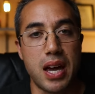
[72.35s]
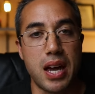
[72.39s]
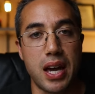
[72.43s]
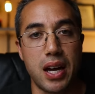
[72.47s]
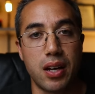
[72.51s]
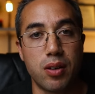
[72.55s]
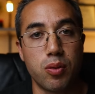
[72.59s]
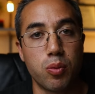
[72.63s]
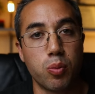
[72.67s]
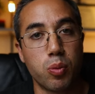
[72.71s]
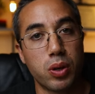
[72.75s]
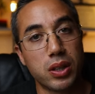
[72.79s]

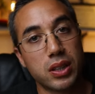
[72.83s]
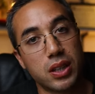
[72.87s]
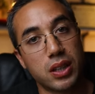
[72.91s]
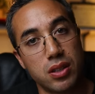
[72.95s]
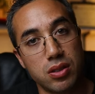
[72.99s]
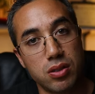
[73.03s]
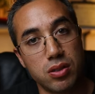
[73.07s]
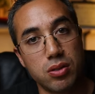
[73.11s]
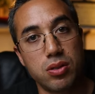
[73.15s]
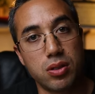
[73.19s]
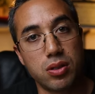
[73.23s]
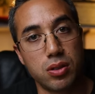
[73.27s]
and what can
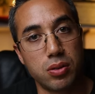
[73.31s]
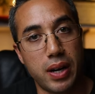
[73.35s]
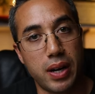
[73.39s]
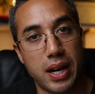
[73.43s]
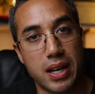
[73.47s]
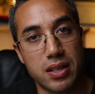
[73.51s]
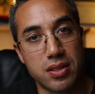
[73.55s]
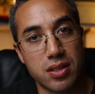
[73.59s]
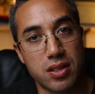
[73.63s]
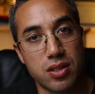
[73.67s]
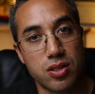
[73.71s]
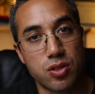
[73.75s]
you do
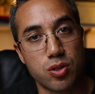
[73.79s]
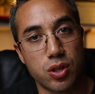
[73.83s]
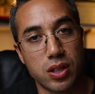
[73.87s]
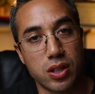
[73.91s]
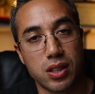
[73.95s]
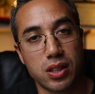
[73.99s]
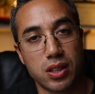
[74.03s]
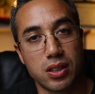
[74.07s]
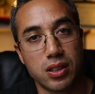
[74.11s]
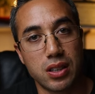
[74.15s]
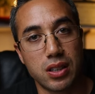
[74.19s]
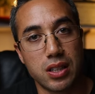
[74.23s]
as a
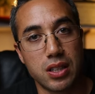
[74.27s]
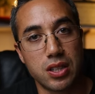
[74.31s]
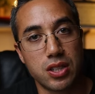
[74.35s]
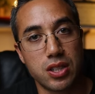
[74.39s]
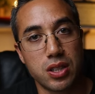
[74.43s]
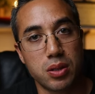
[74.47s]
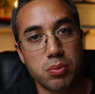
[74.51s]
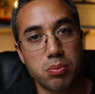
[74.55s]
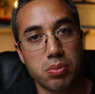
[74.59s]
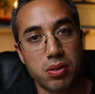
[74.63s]
strength and conditioning